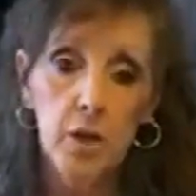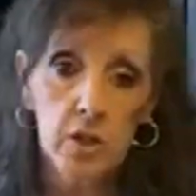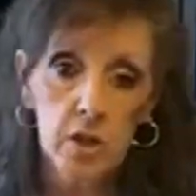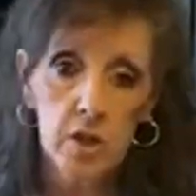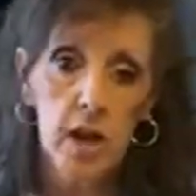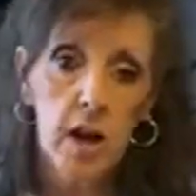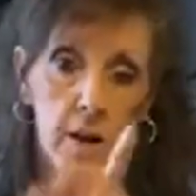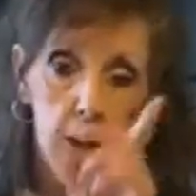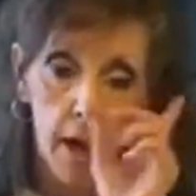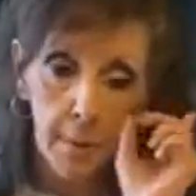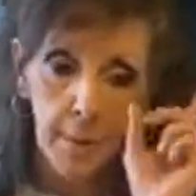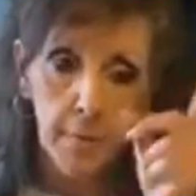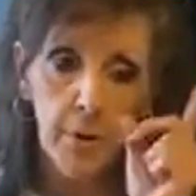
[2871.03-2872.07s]
you can look.
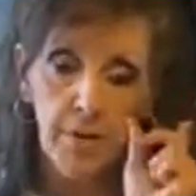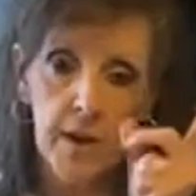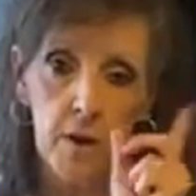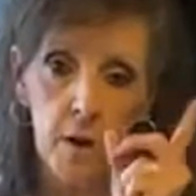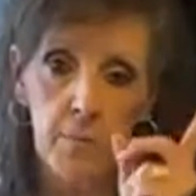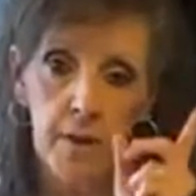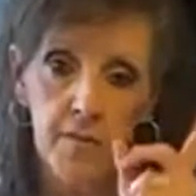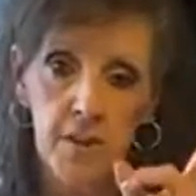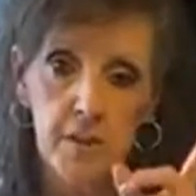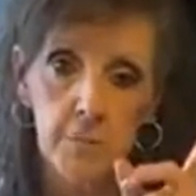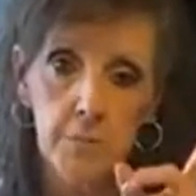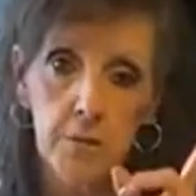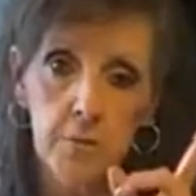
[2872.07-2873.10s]
I'll be putting that on my
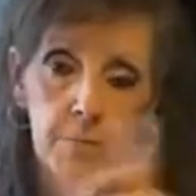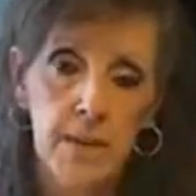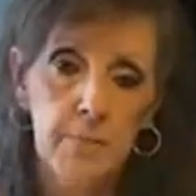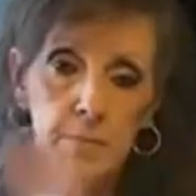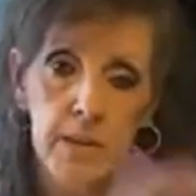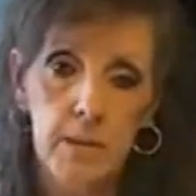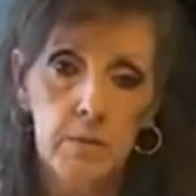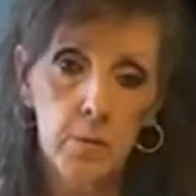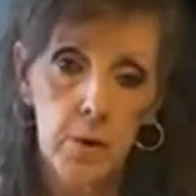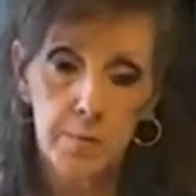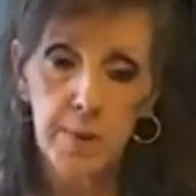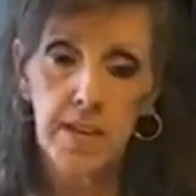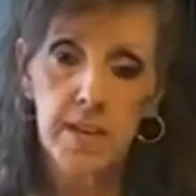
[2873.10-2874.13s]
Facebook, my
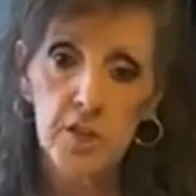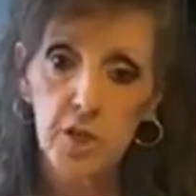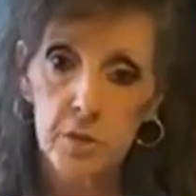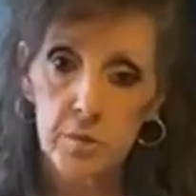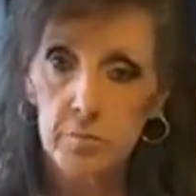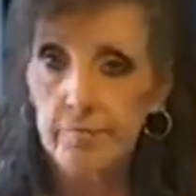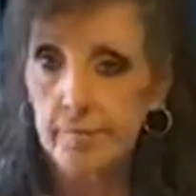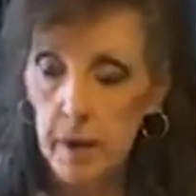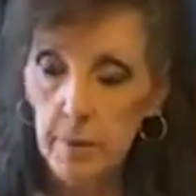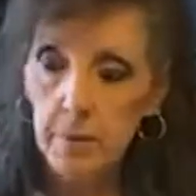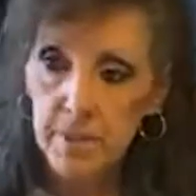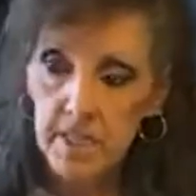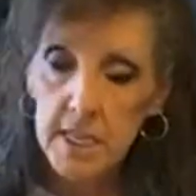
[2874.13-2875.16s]
web page,
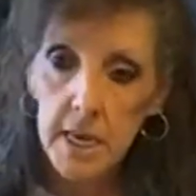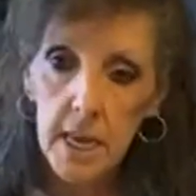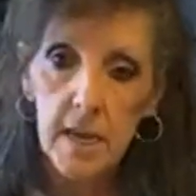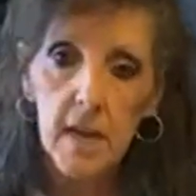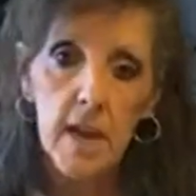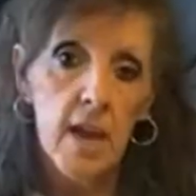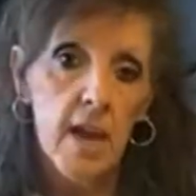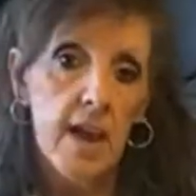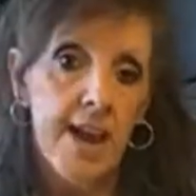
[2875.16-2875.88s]
probably today.